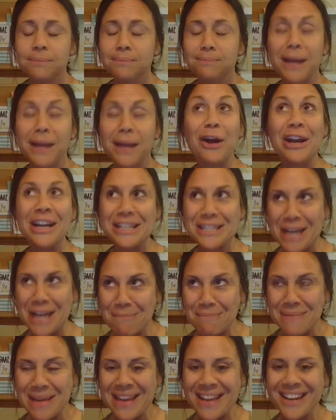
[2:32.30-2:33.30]
Harriet
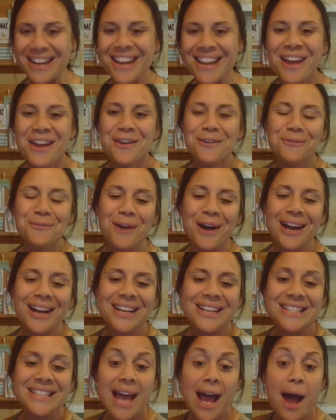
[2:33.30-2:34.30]
Tubman
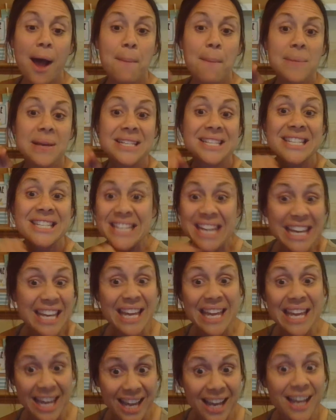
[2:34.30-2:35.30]
was
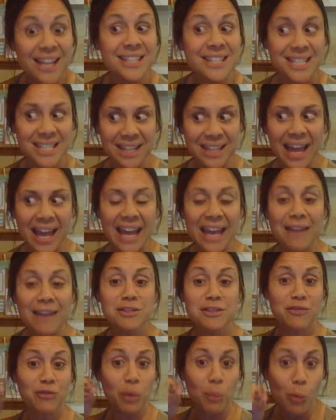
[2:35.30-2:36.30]
sneaking
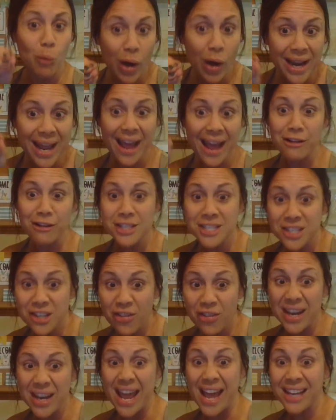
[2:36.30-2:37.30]
slaves from one house to
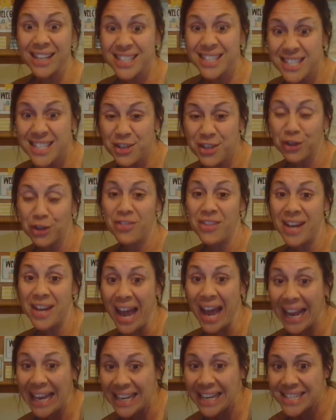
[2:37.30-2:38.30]
the next during the
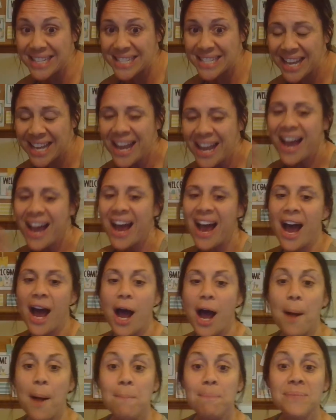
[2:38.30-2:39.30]

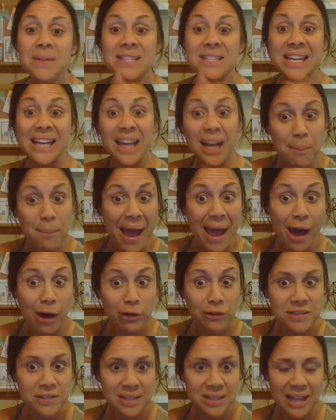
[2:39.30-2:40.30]
night to get them out
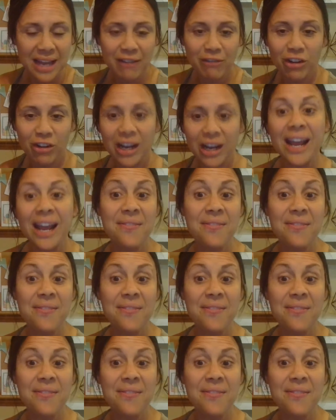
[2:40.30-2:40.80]
of slavery.